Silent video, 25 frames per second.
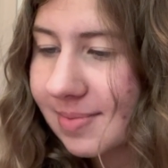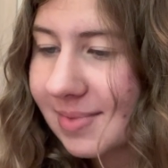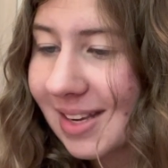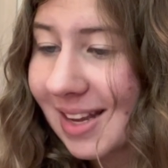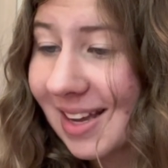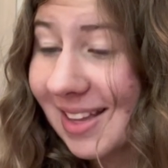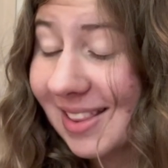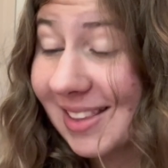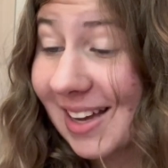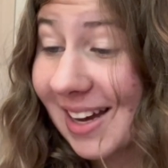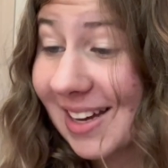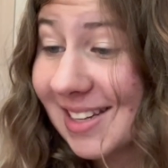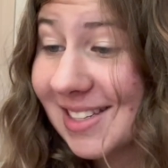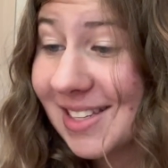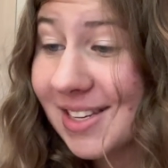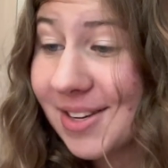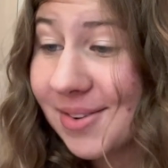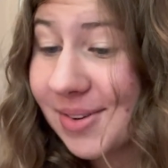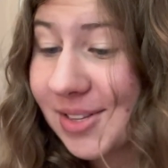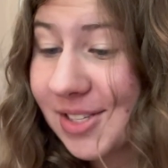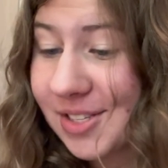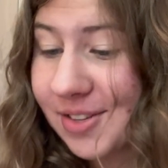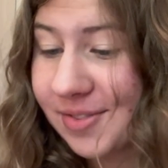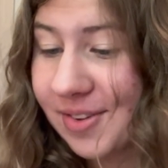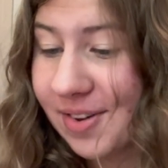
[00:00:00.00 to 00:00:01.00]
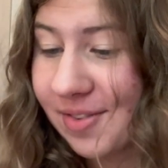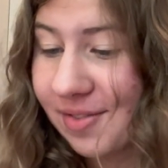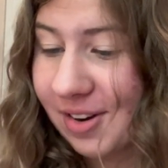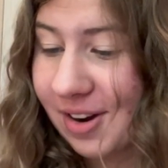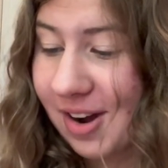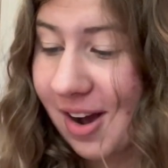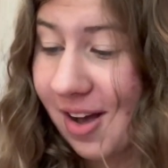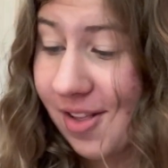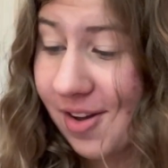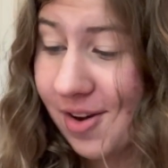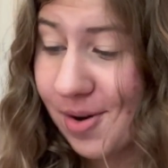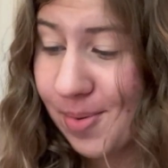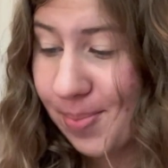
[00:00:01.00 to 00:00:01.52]
Lastly, what's your favorite
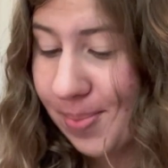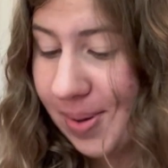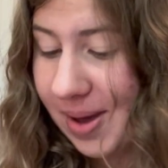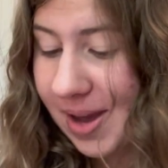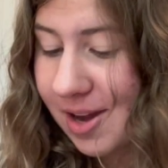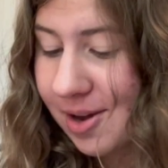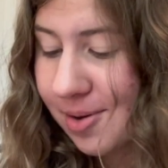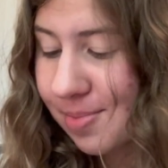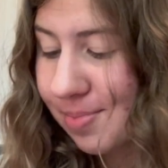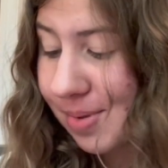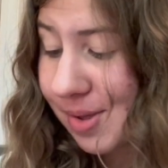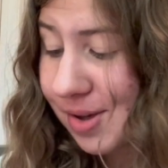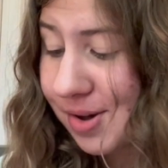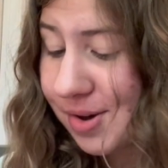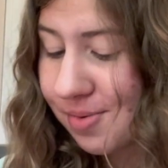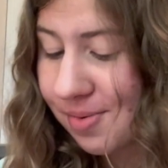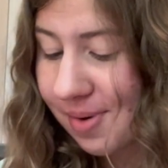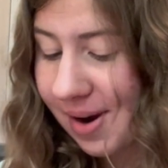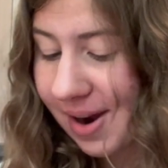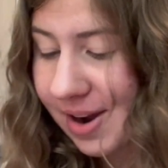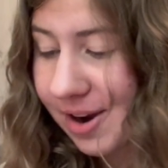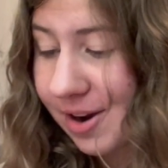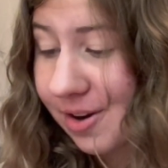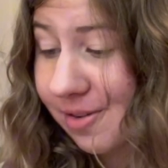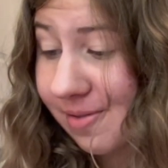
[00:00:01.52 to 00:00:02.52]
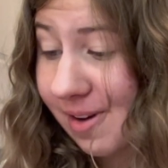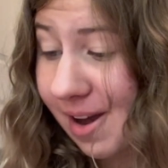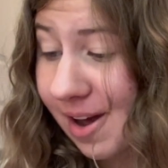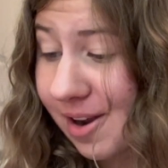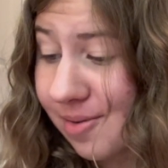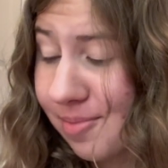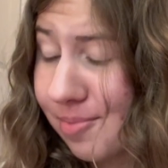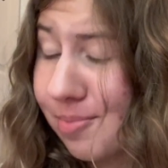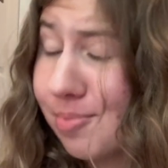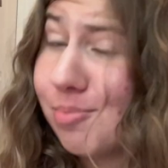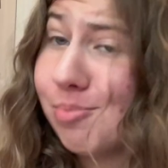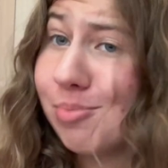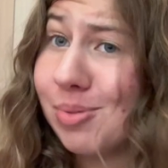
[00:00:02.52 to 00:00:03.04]
color? Pink, blue, white, or red?
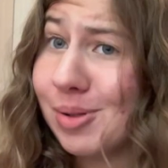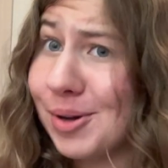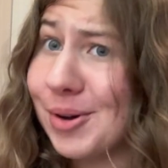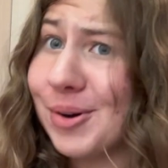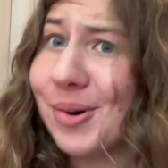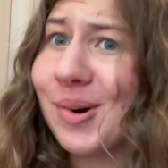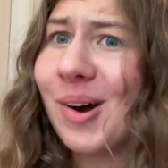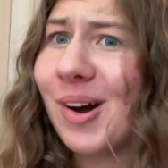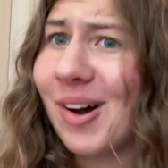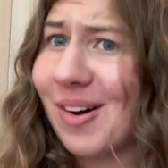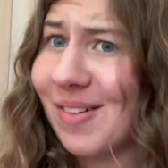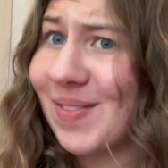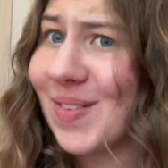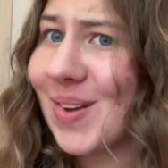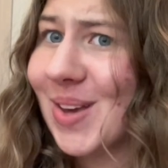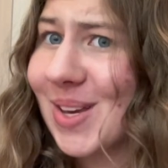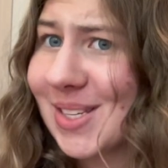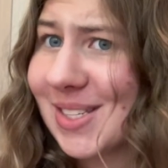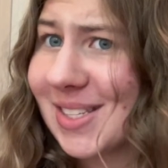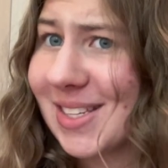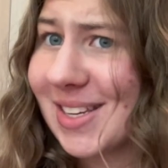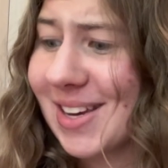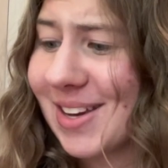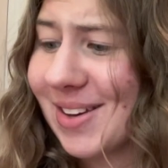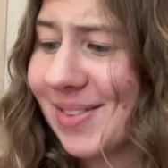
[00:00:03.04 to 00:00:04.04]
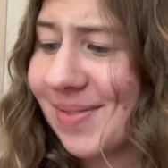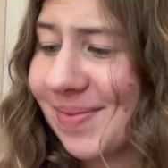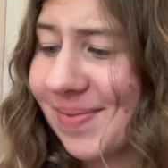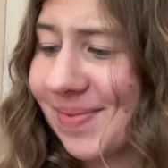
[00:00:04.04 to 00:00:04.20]
Blue, obviously.